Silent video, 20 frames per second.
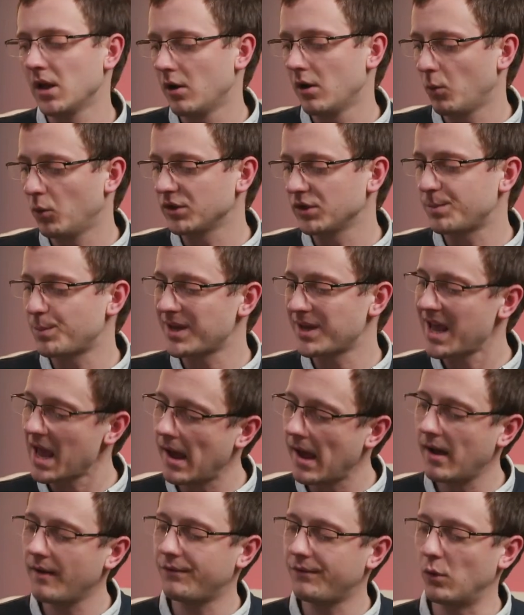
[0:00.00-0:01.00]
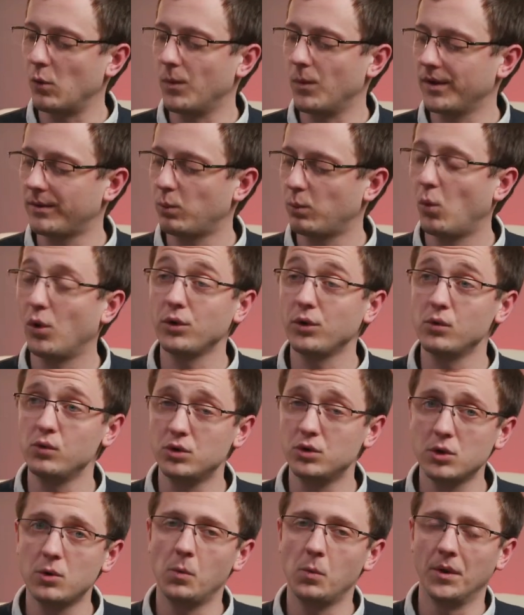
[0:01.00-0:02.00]
be careful with what you
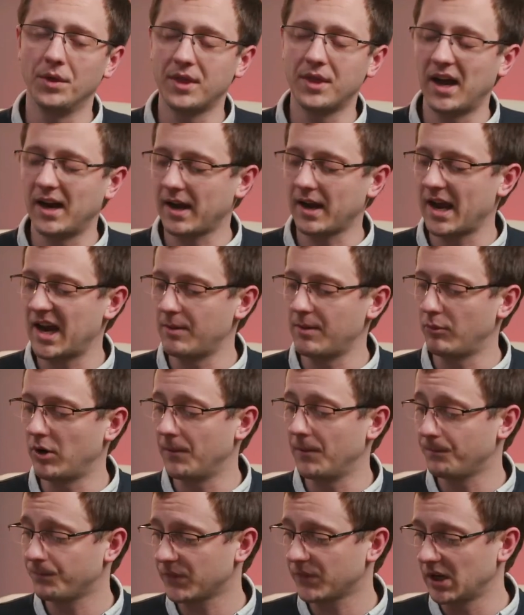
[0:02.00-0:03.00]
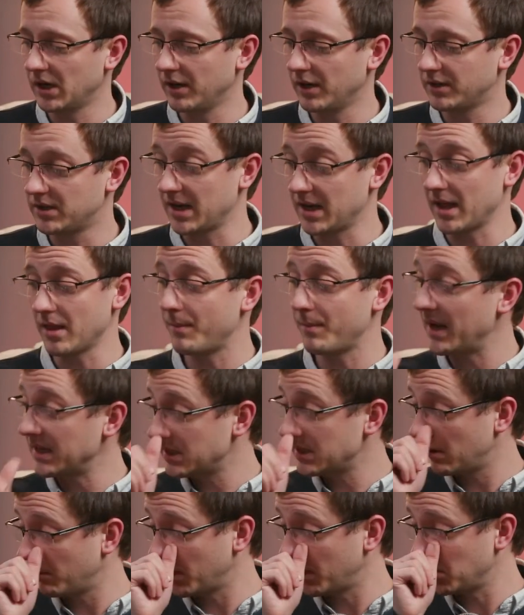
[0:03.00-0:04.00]
do with that camera to get the best
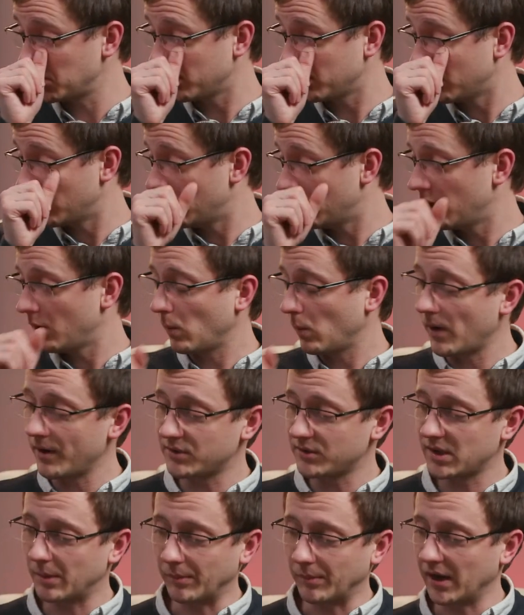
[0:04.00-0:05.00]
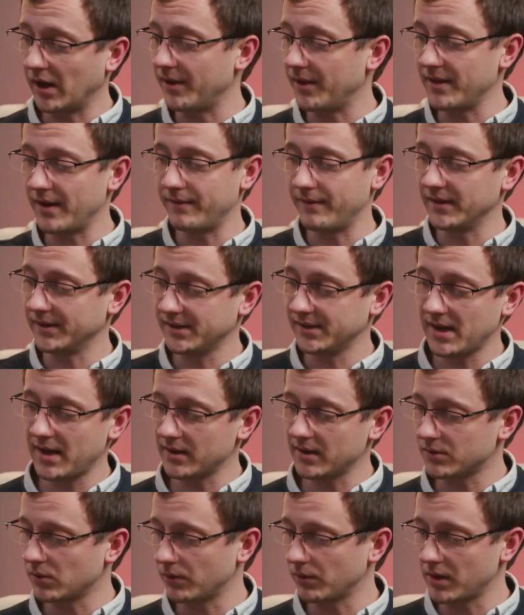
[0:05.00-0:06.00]
image. Whereas something like the
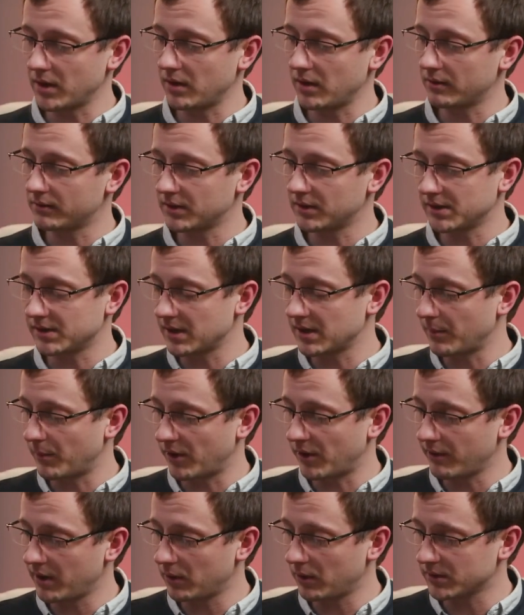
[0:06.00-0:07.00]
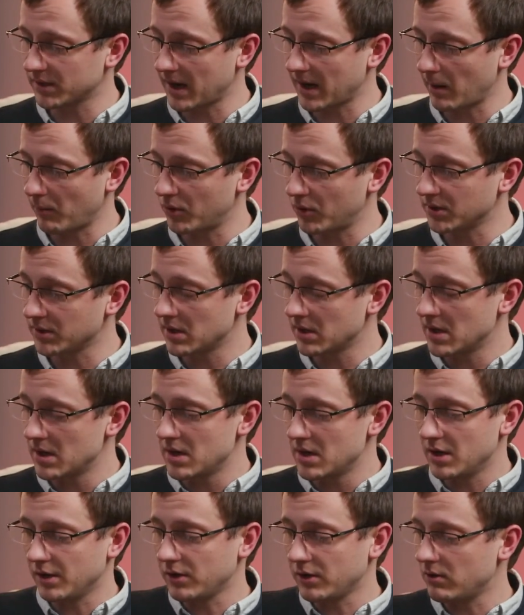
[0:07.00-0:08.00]
FX6 or the Cinema EOS cameras,
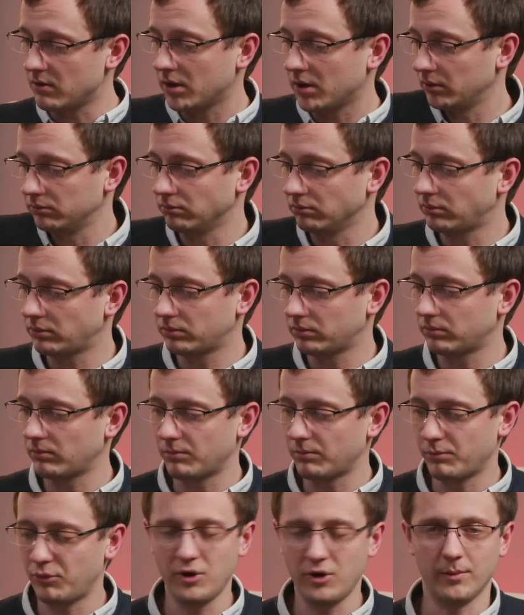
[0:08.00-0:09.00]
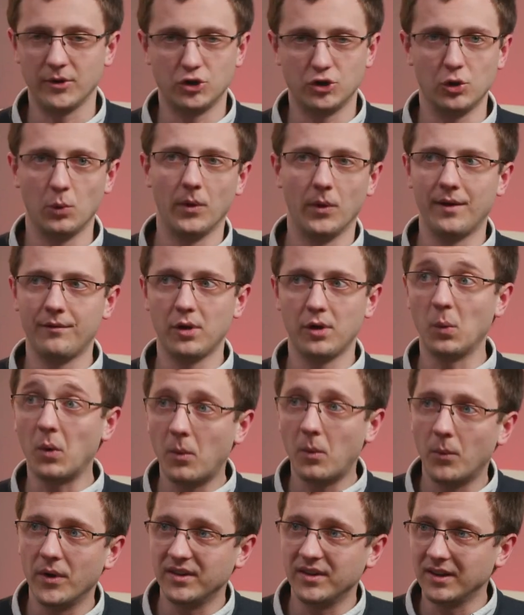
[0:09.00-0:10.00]
you can pretty much do whatever you
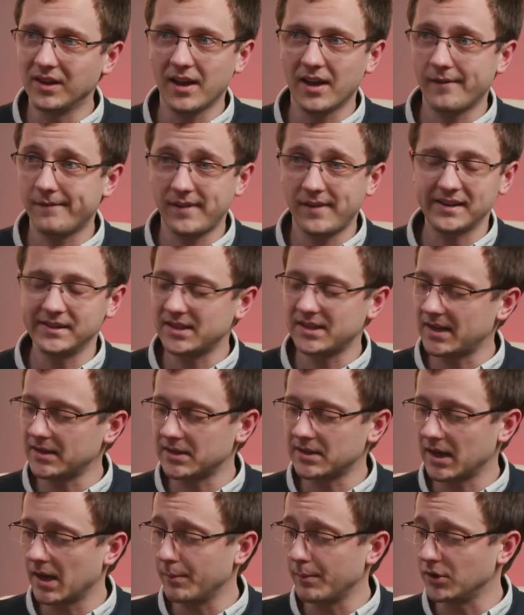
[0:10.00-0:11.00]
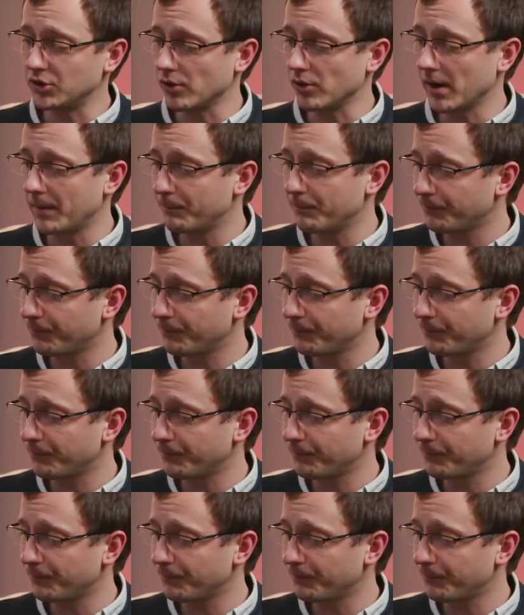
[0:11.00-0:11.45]
want with and get fantastic imagery.